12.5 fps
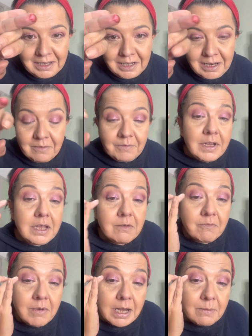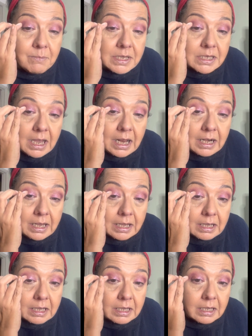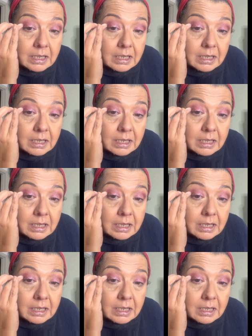Lovely red metallic.